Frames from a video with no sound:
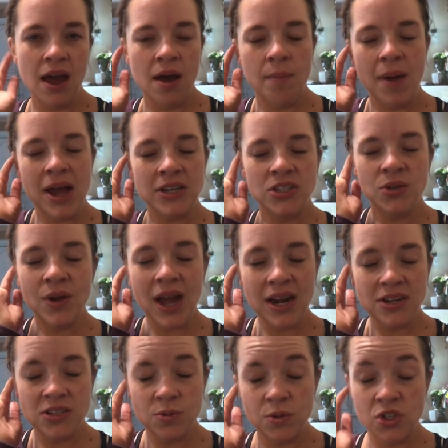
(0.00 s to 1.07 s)
I do
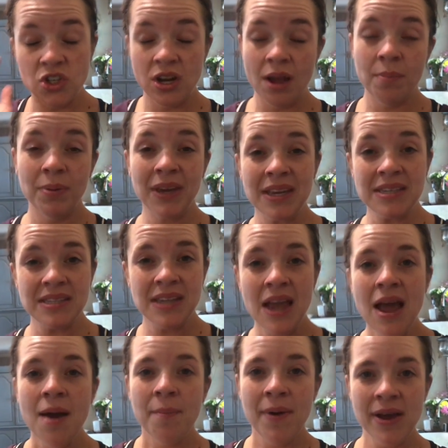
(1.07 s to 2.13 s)
kind of switch it up because
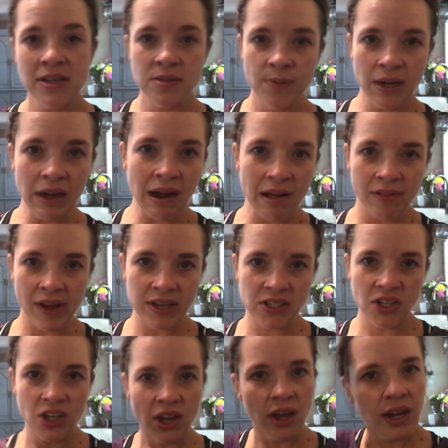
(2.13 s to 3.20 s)
my husband and I like
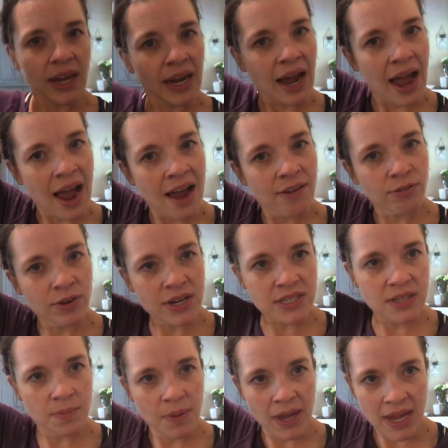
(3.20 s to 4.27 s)
to cook, and I have
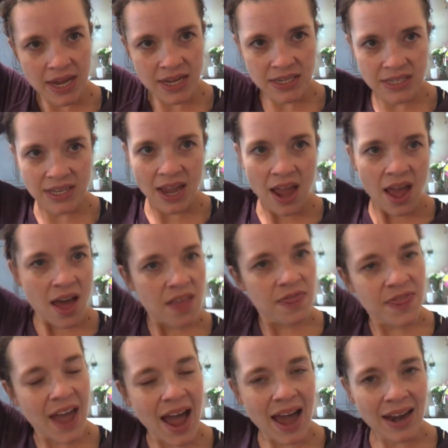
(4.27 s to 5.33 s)
recipes
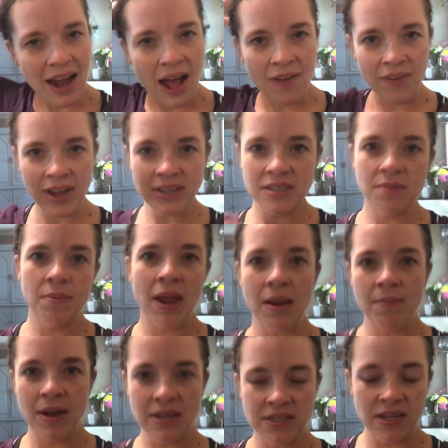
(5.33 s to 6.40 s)
that I like to
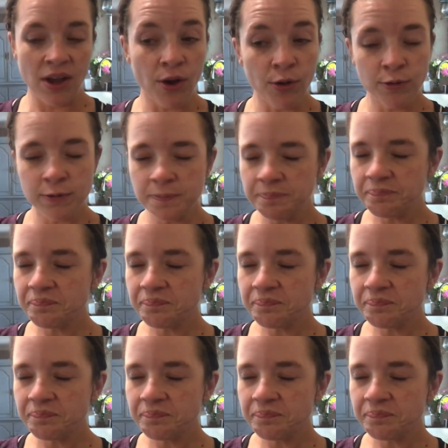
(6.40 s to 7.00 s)
make myself.